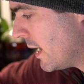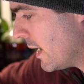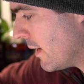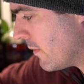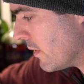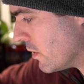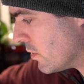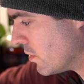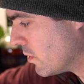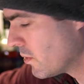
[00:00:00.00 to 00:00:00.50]

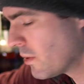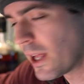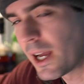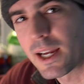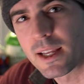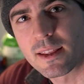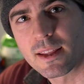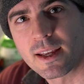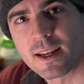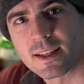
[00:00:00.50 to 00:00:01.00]
If you do
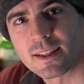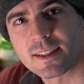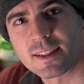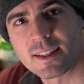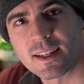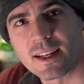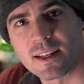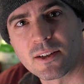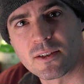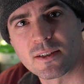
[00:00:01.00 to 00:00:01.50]
like
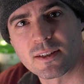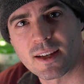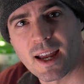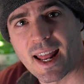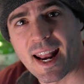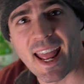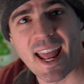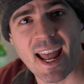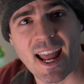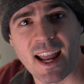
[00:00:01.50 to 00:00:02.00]
this and you
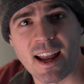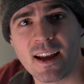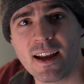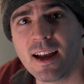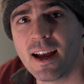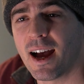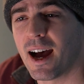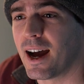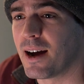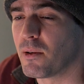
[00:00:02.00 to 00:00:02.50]
decide, hey,
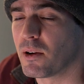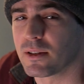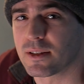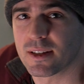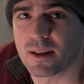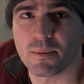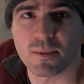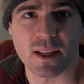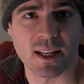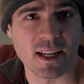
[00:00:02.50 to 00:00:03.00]
I want
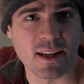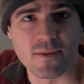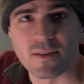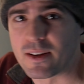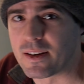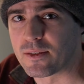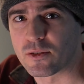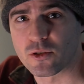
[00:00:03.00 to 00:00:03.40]
something even